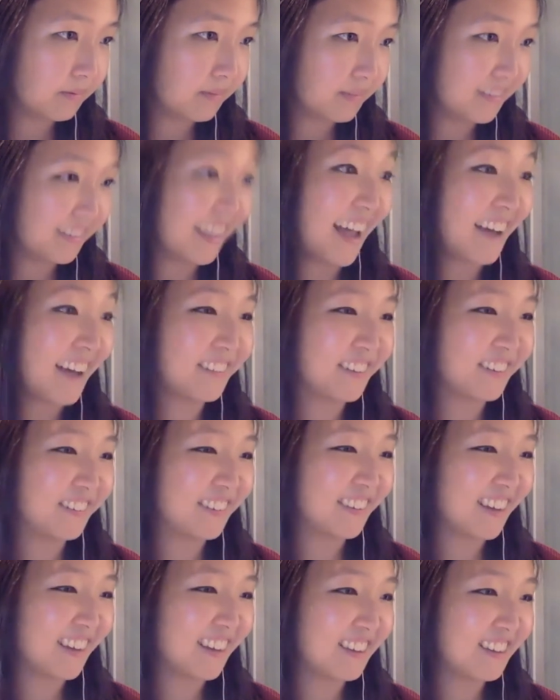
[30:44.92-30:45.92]
Laughing
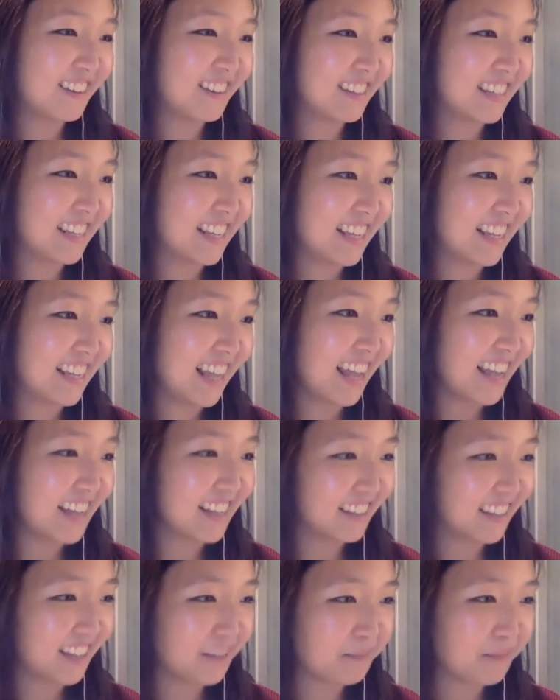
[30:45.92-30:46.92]
with others, yes,
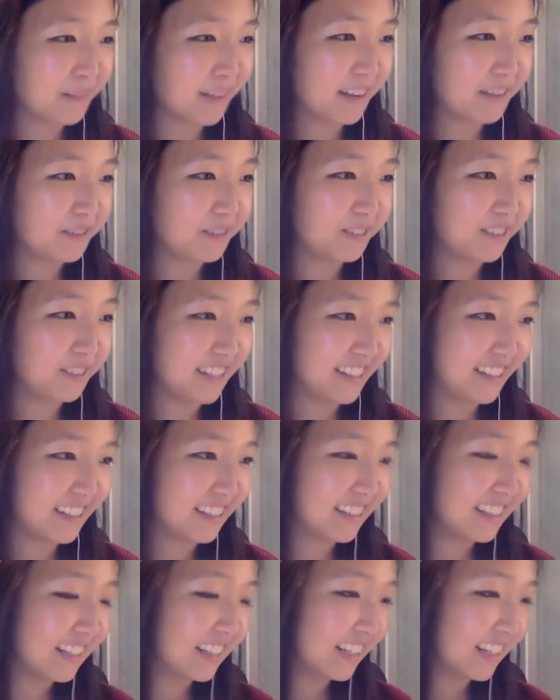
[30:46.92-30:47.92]
that playfulness